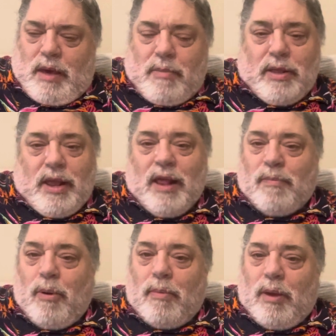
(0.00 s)
But that's
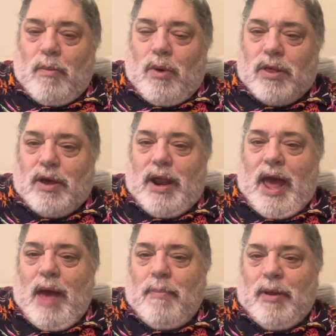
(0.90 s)
probably what's going to
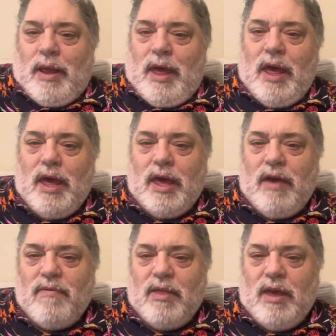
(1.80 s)
happen,
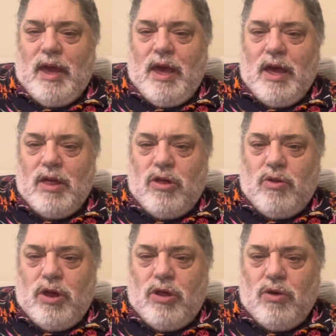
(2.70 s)
given the uh,
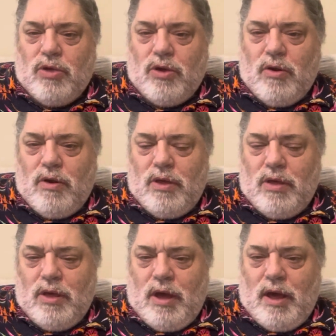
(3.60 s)
judicial
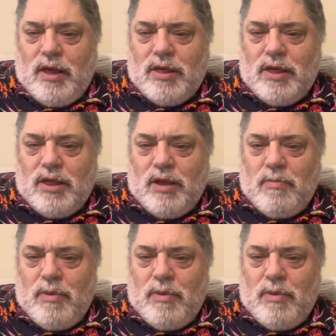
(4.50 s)
uh, system